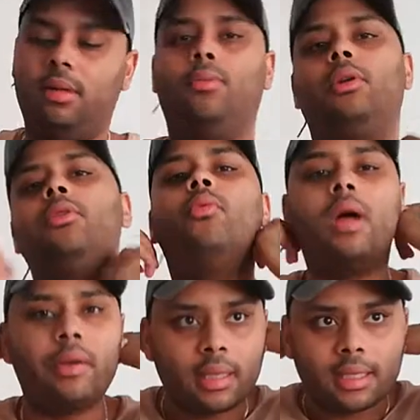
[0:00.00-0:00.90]
when you
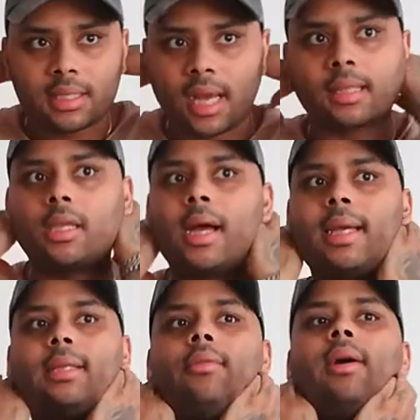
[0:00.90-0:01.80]
wear it, it's like
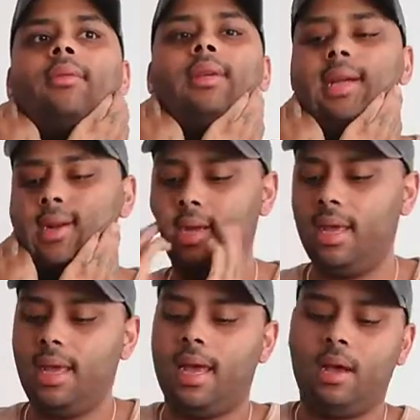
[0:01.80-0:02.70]
tight around here,
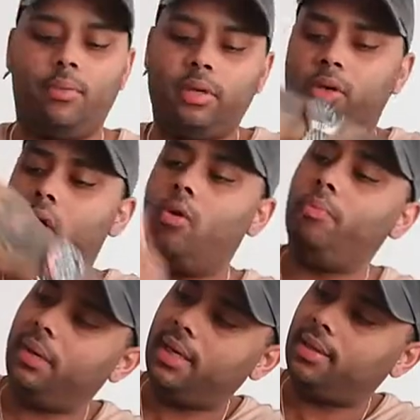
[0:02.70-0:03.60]
and when you
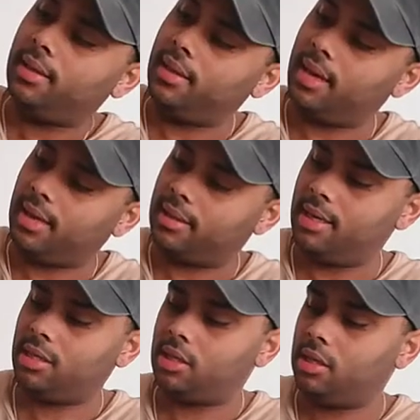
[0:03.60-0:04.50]
open it like
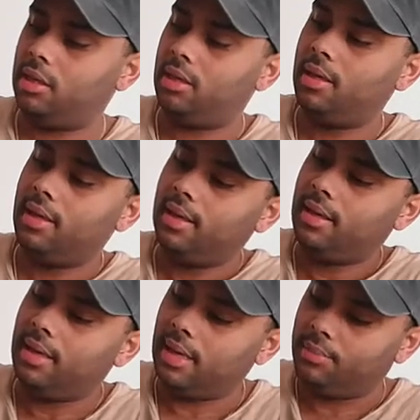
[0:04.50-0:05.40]
this,
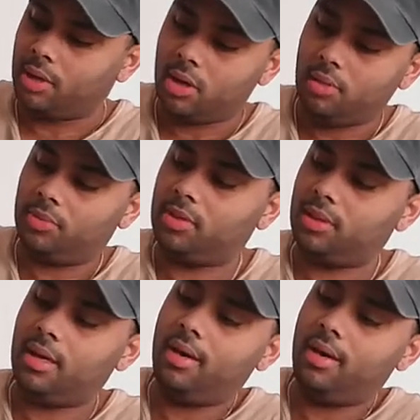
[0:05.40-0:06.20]
it becomes